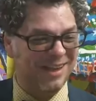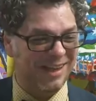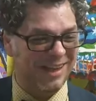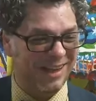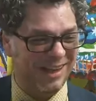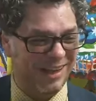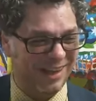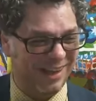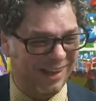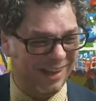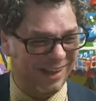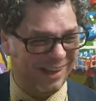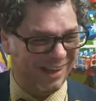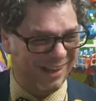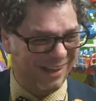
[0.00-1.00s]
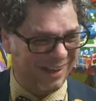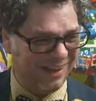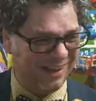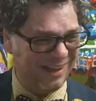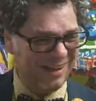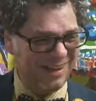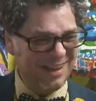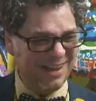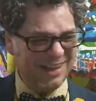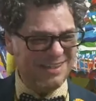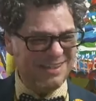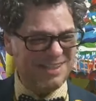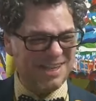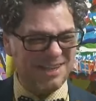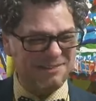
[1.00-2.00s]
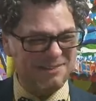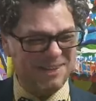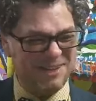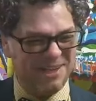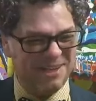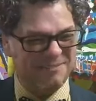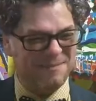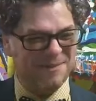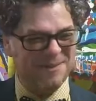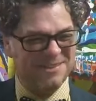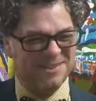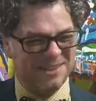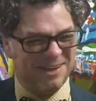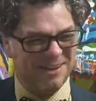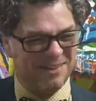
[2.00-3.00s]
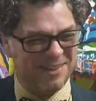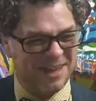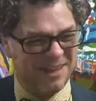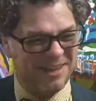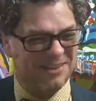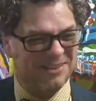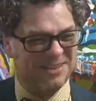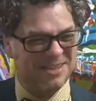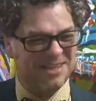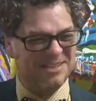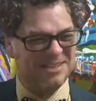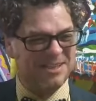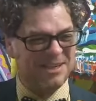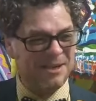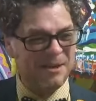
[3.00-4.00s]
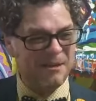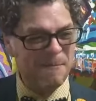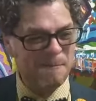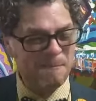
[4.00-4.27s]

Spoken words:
And generally good person. Oh, thank you, JC.